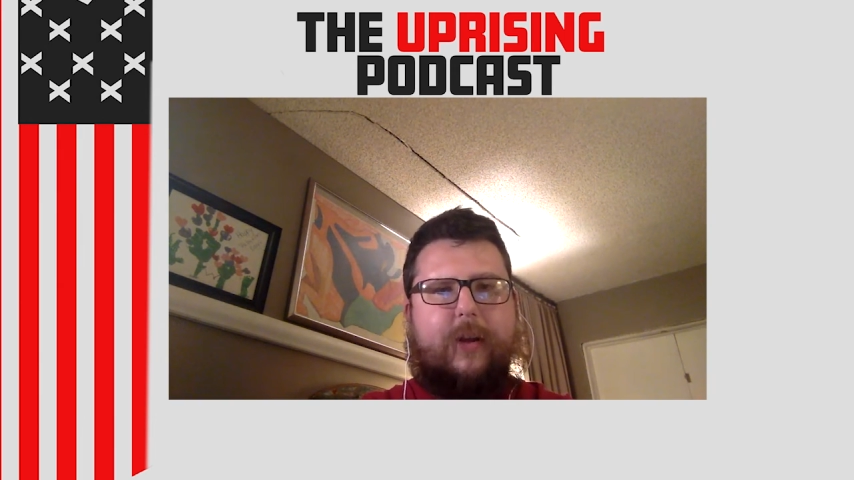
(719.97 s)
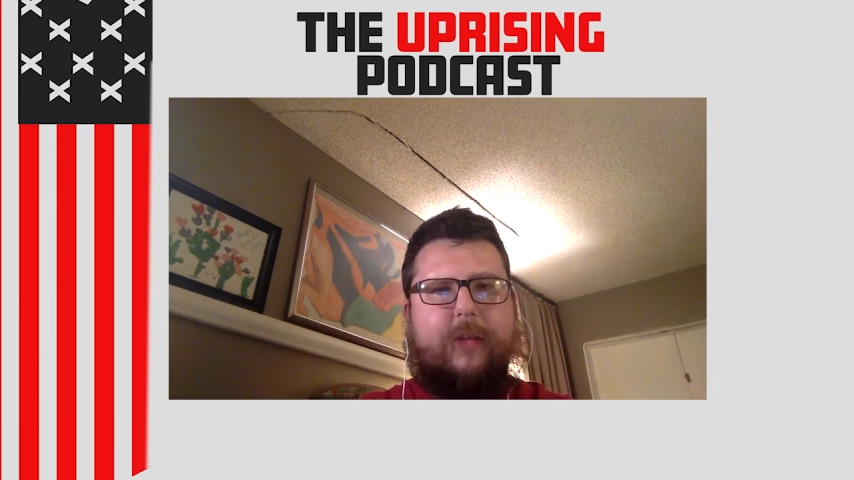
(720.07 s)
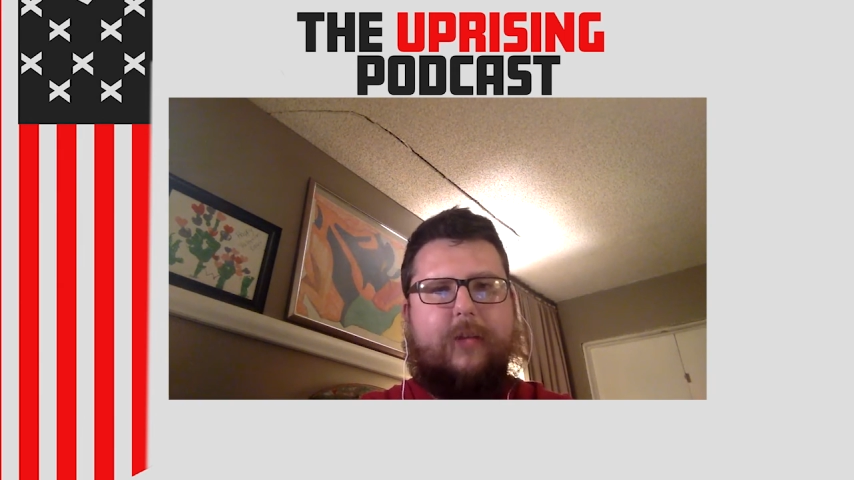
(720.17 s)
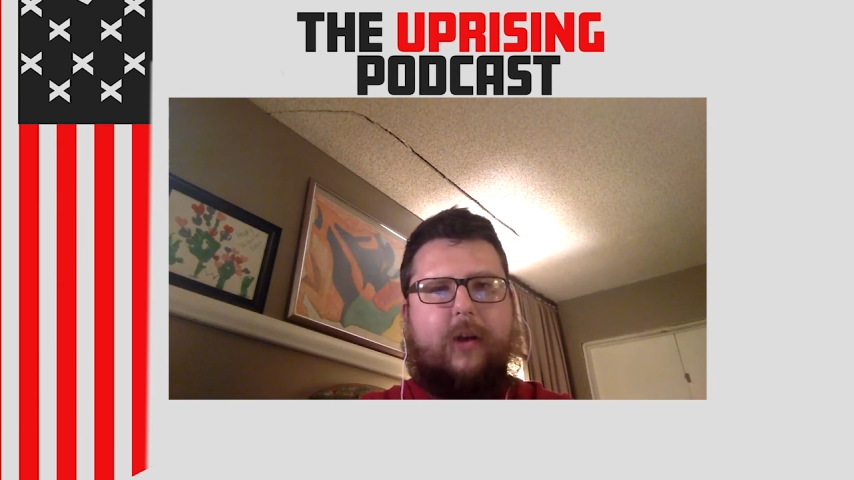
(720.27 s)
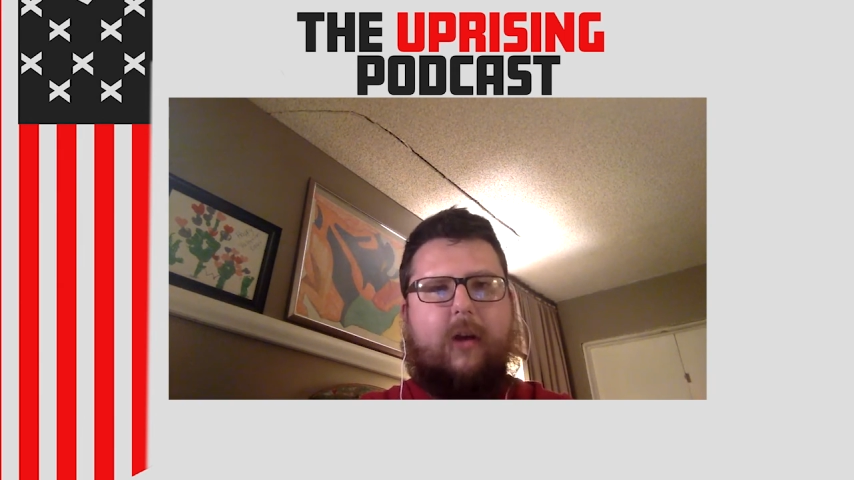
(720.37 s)

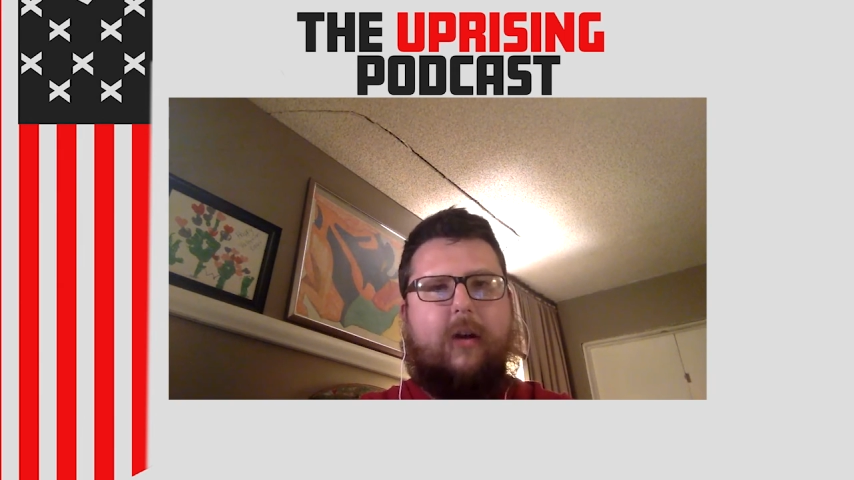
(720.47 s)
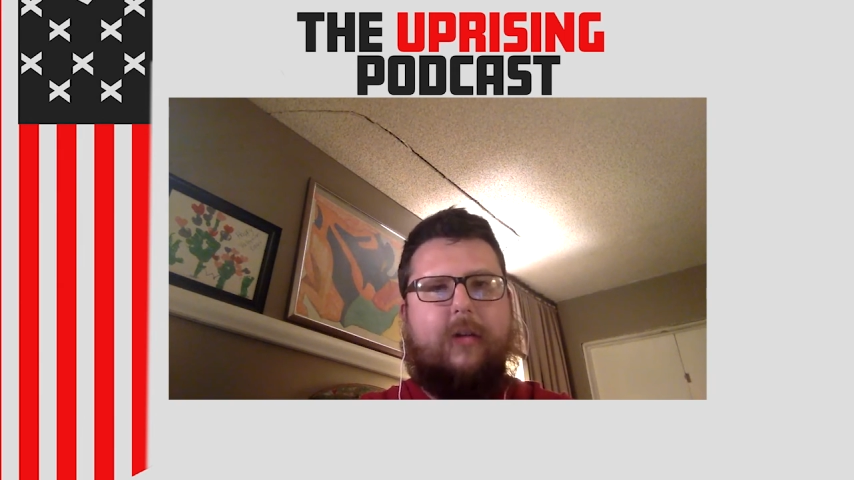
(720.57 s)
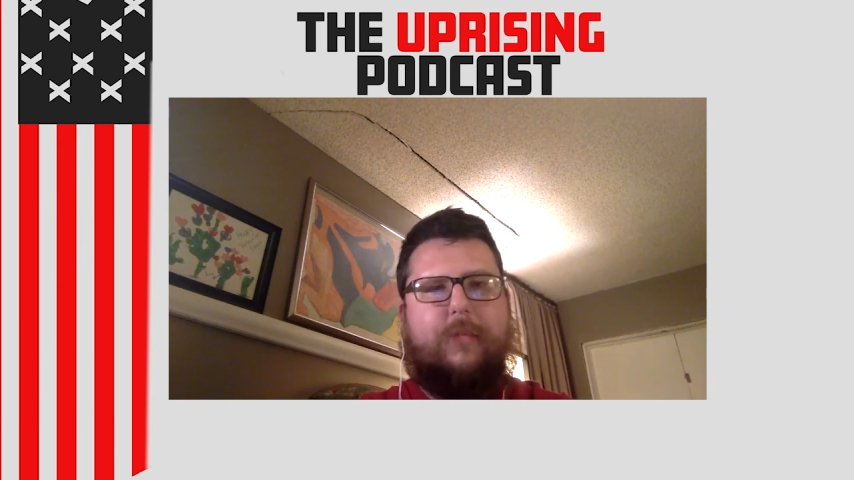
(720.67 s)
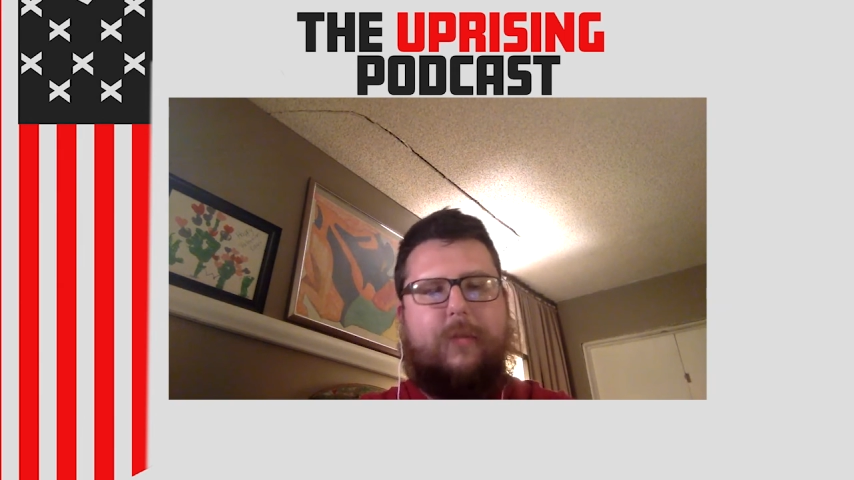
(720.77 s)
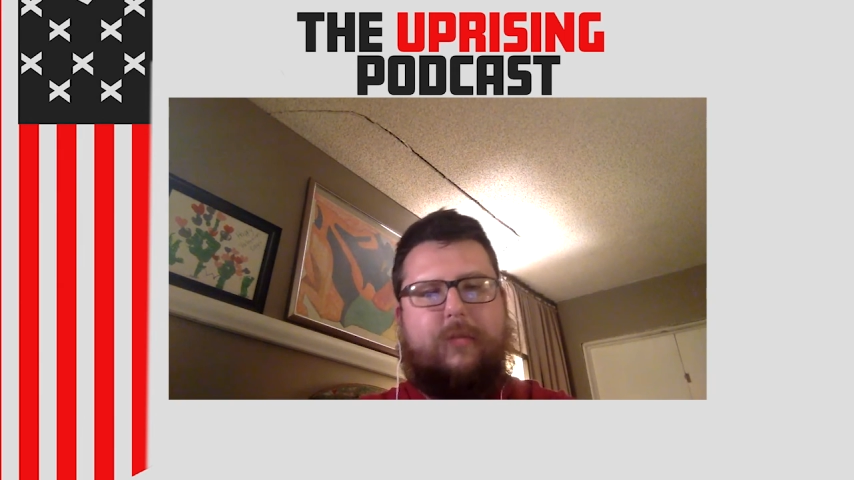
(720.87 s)

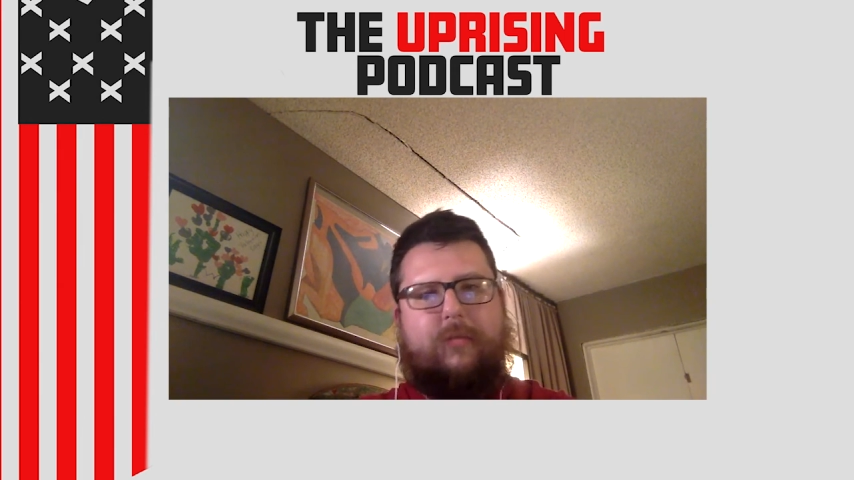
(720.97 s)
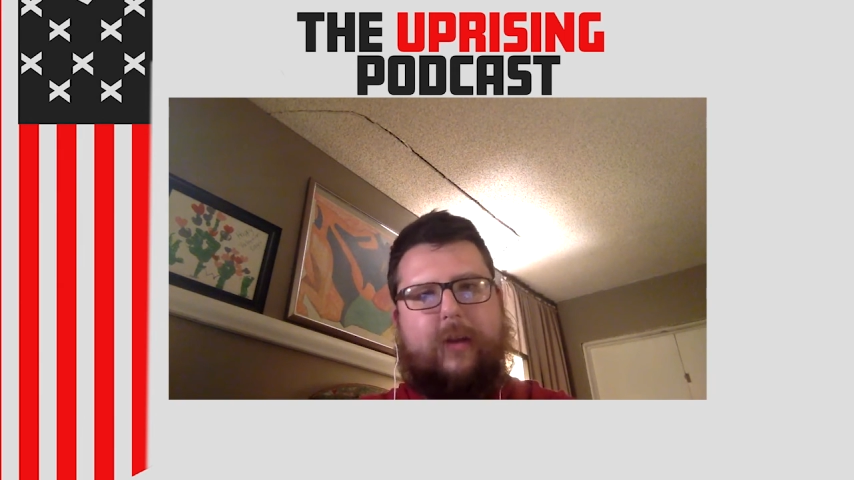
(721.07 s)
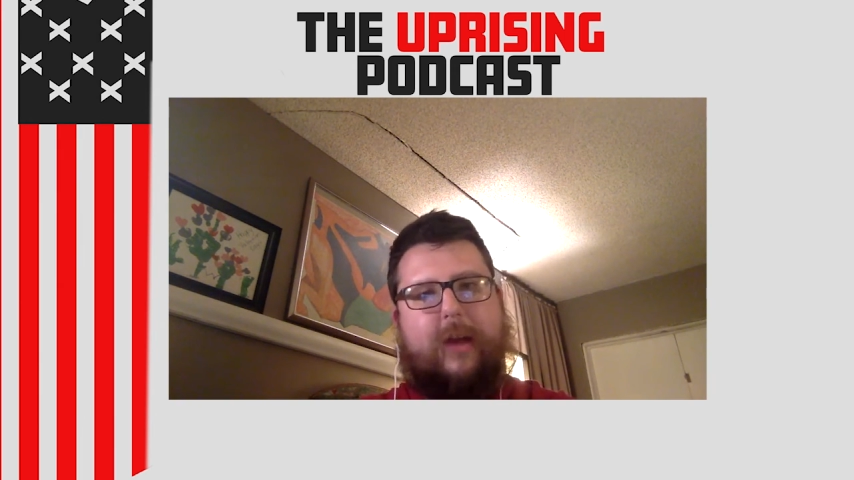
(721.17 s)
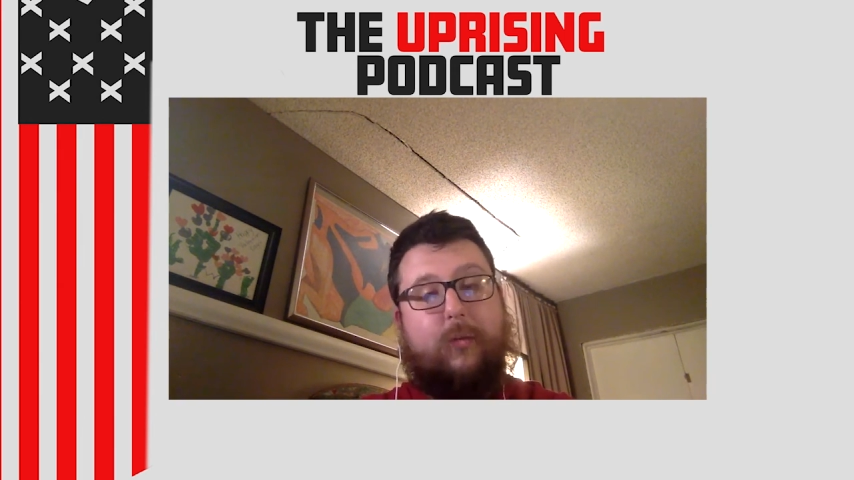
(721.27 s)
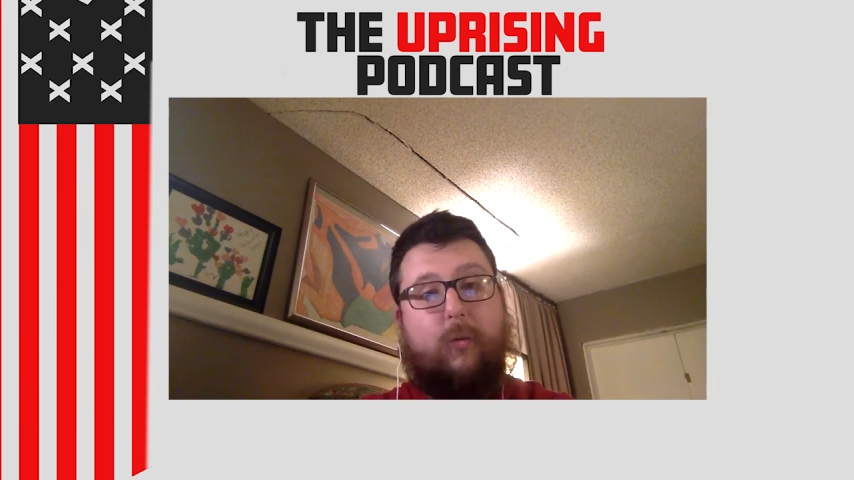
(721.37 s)
accelerationism really hasn't